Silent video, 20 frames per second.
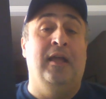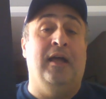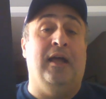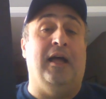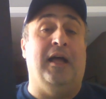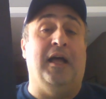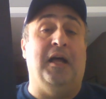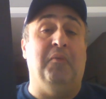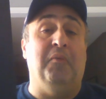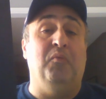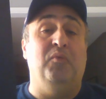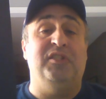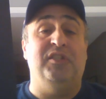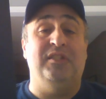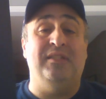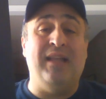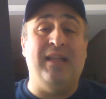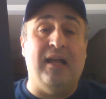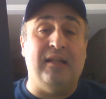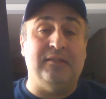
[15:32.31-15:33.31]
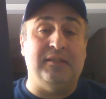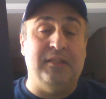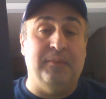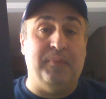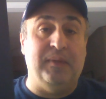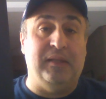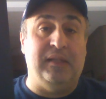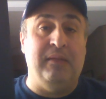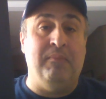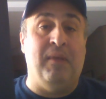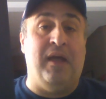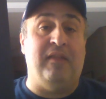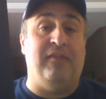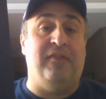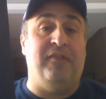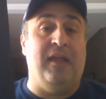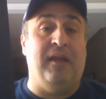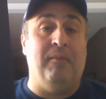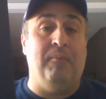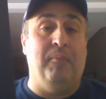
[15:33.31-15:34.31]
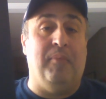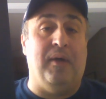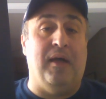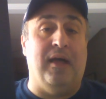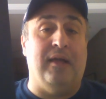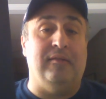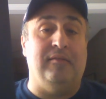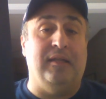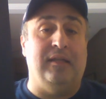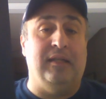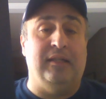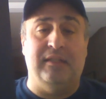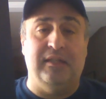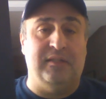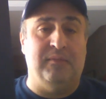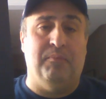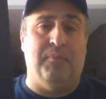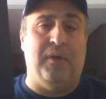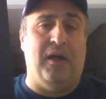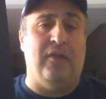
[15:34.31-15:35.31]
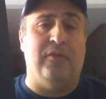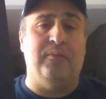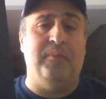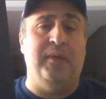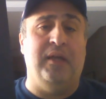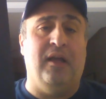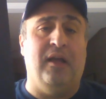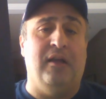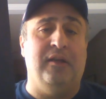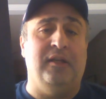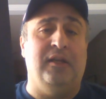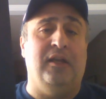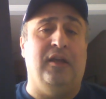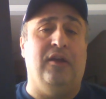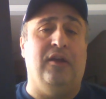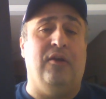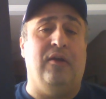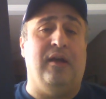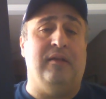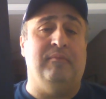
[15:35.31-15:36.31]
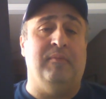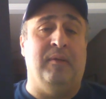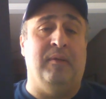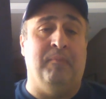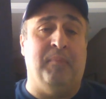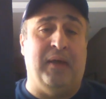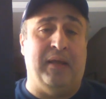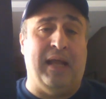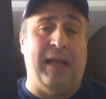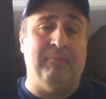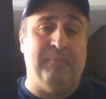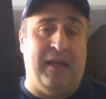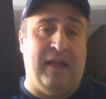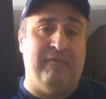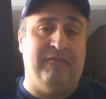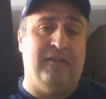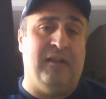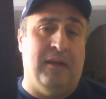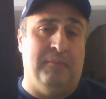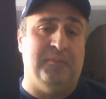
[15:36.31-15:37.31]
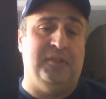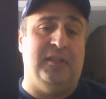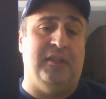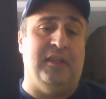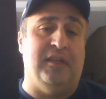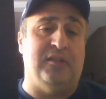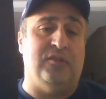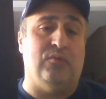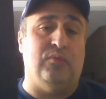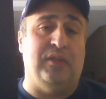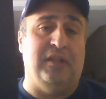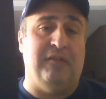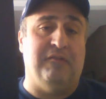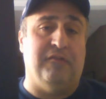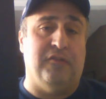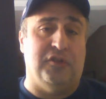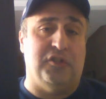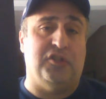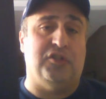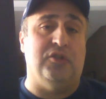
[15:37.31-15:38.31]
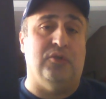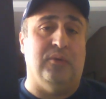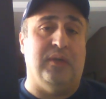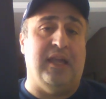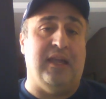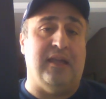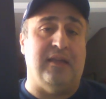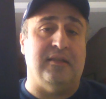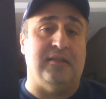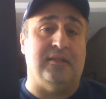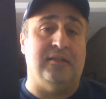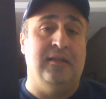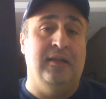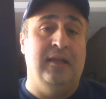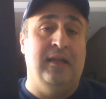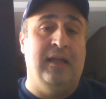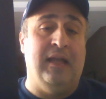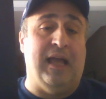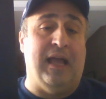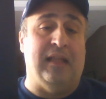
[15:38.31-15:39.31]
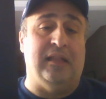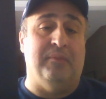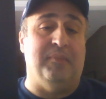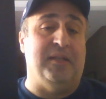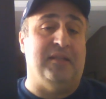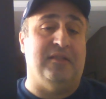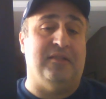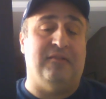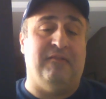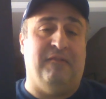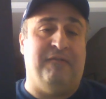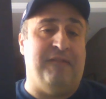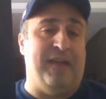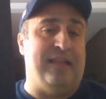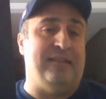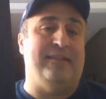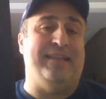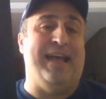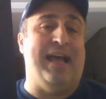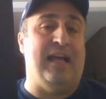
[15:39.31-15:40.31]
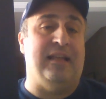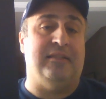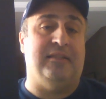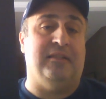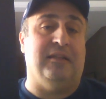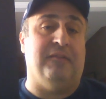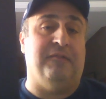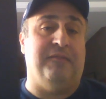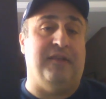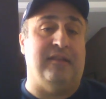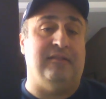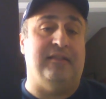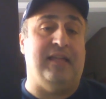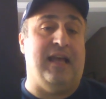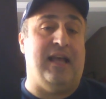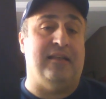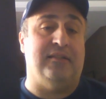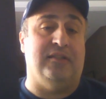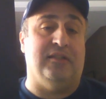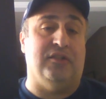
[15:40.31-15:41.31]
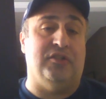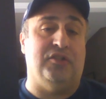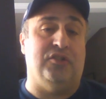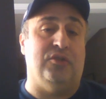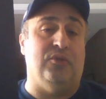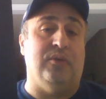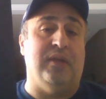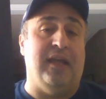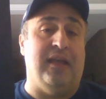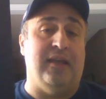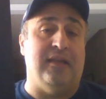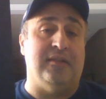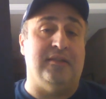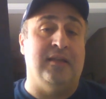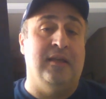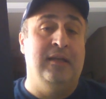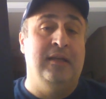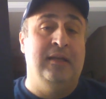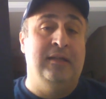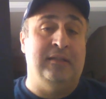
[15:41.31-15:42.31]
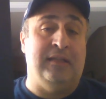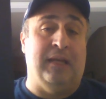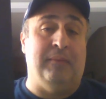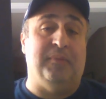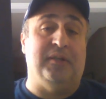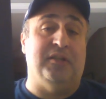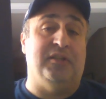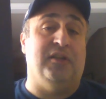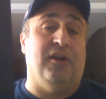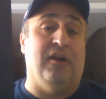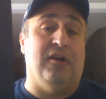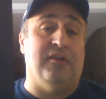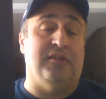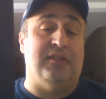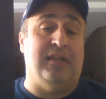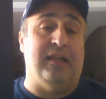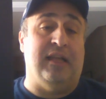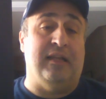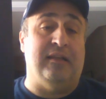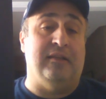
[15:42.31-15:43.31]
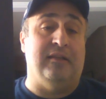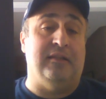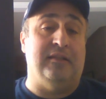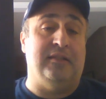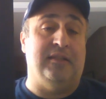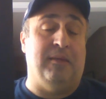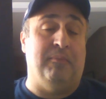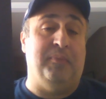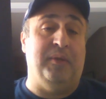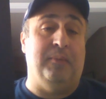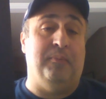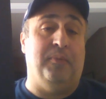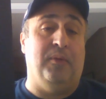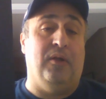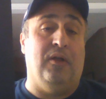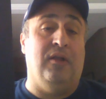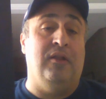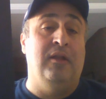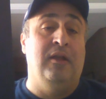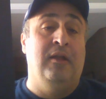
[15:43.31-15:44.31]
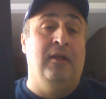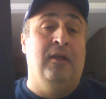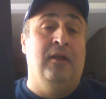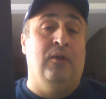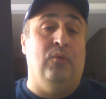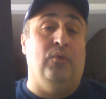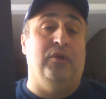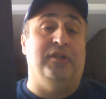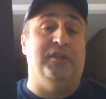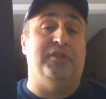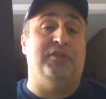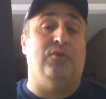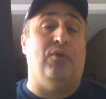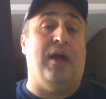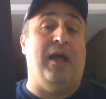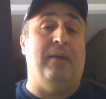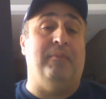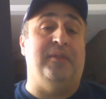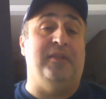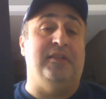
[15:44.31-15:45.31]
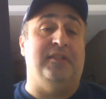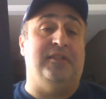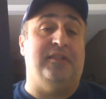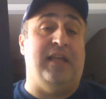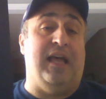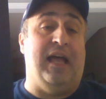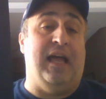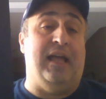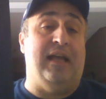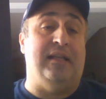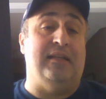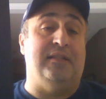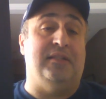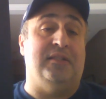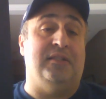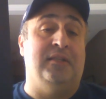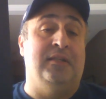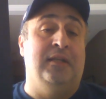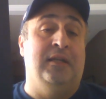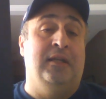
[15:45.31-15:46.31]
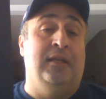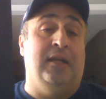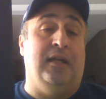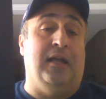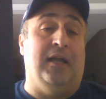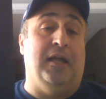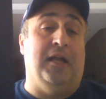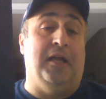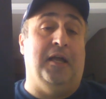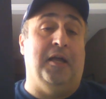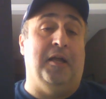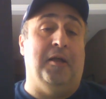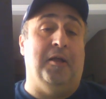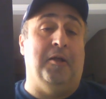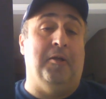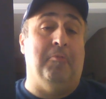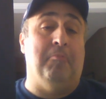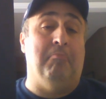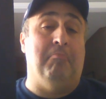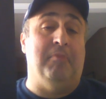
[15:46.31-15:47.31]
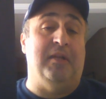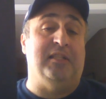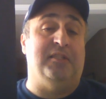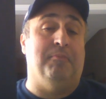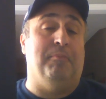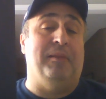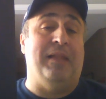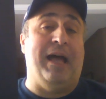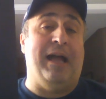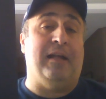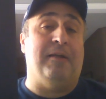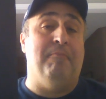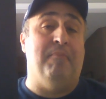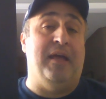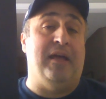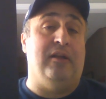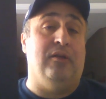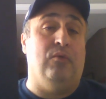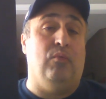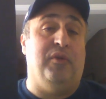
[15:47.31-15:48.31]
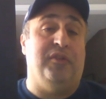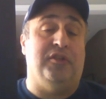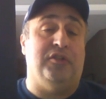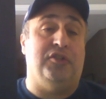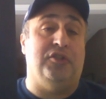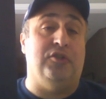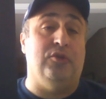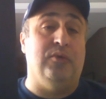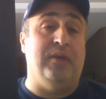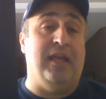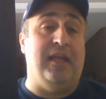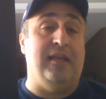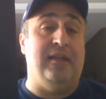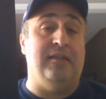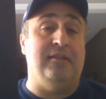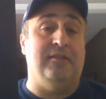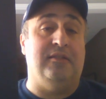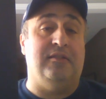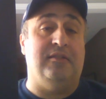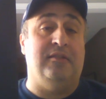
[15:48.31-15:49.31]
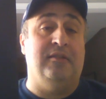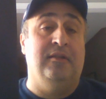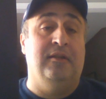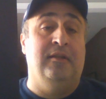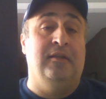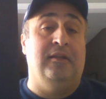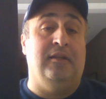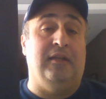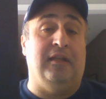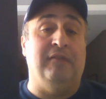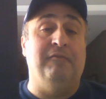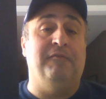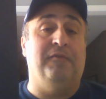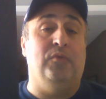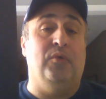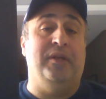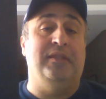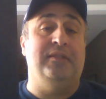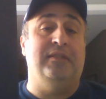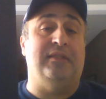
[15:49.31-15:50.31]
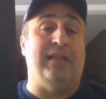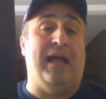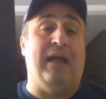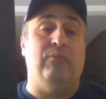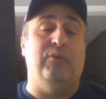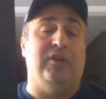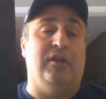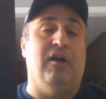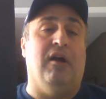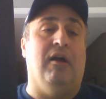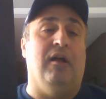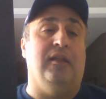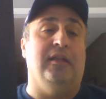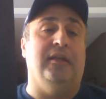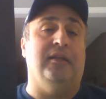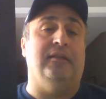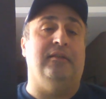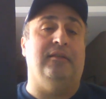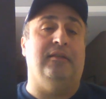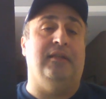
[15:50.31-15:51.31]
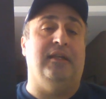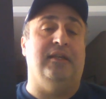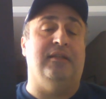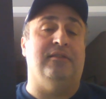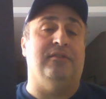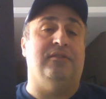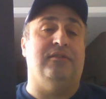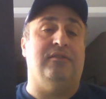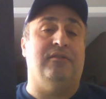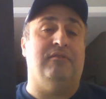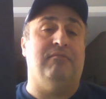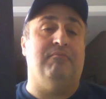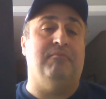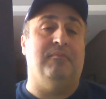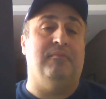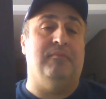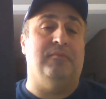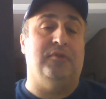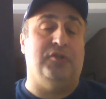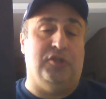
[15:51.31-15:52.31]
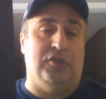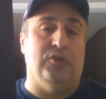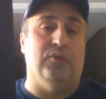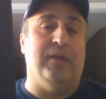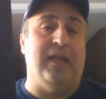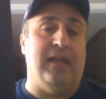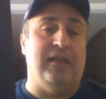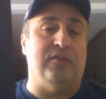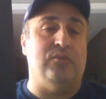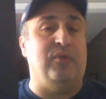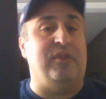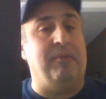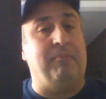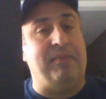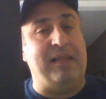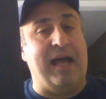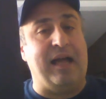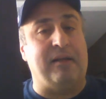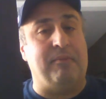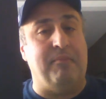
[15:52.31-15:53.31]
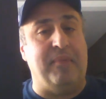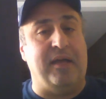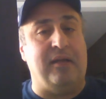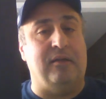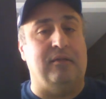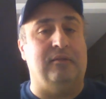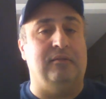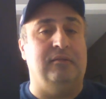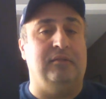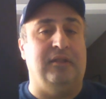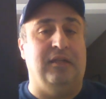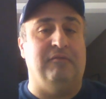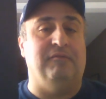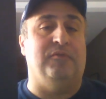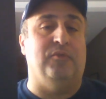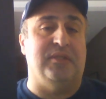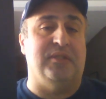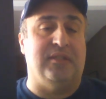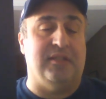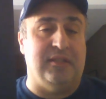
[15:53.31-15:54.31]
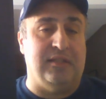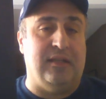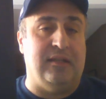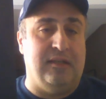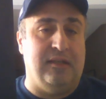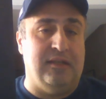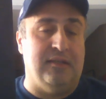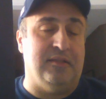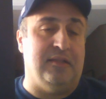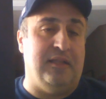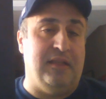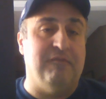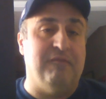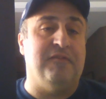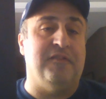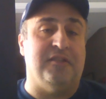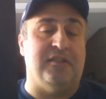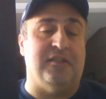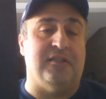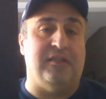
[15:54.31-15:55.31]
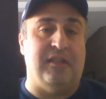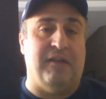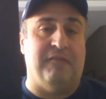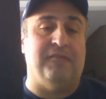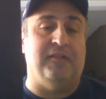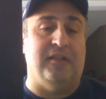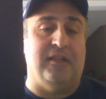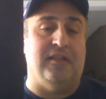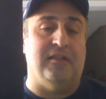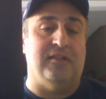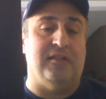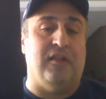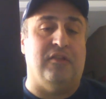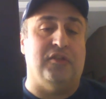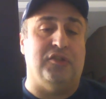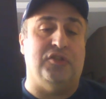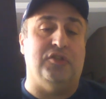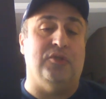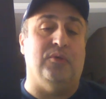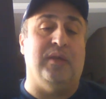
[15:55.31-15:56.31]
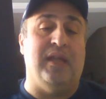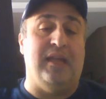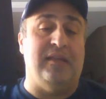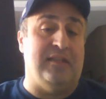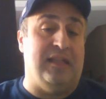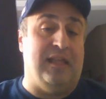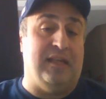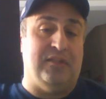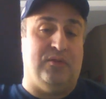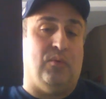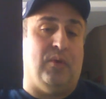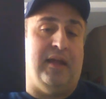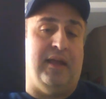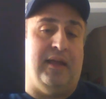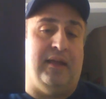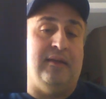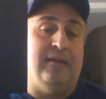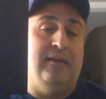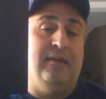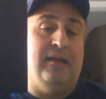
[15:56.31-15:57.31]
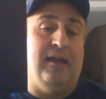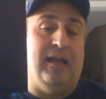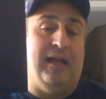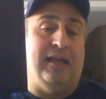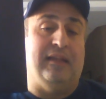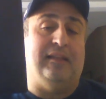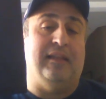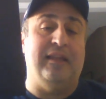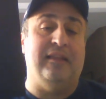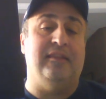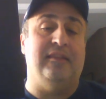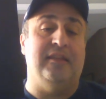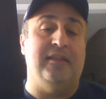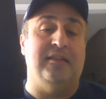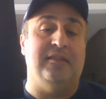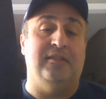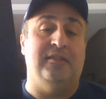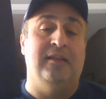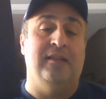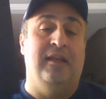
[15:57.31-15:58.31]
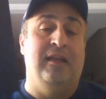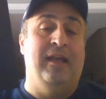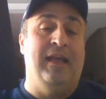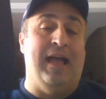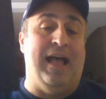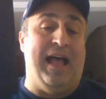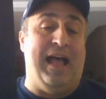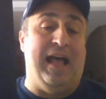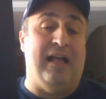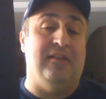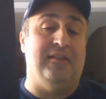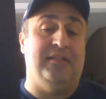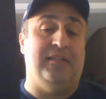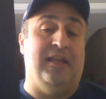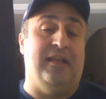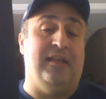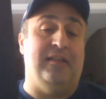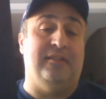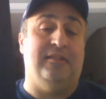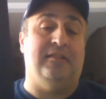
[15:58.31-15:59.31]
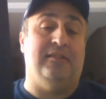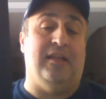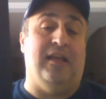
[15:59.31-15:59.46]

Uh, which is not typically my thing, but it doesn't bother me on here. I, but i have come to this really for the shoegaze elements. Fantastic, fantastic shoegaze type guitars. and some people would describe this as um, it's black metal with a shoegaze influence. I would call it it's shoegaze with a black metal influence because because the, the, emphasis definitely is on the shoegaze, and that's why I like this. Alcest.